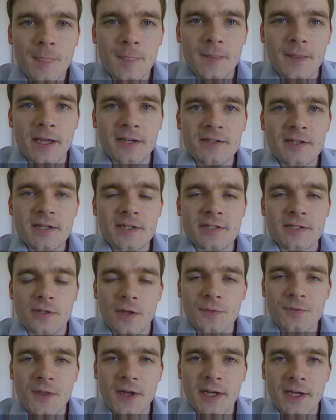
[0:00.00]
That is
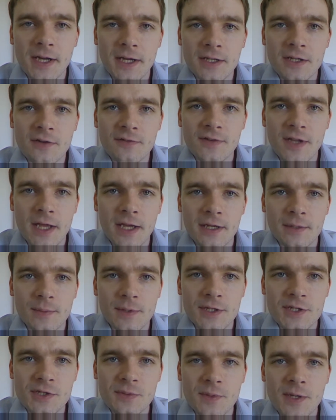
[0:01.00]
not the kind of
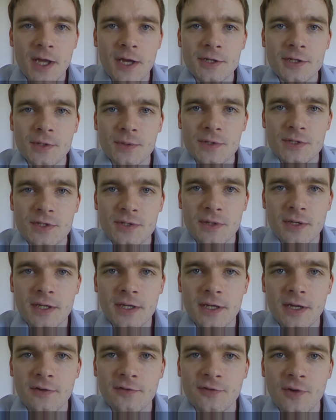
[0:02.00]
language we are used to
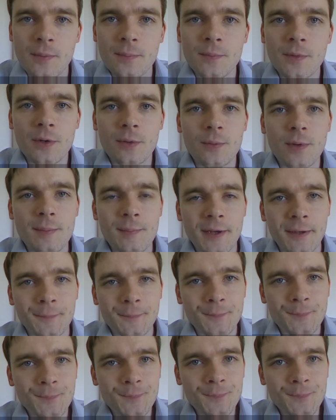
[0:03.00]
hear from women.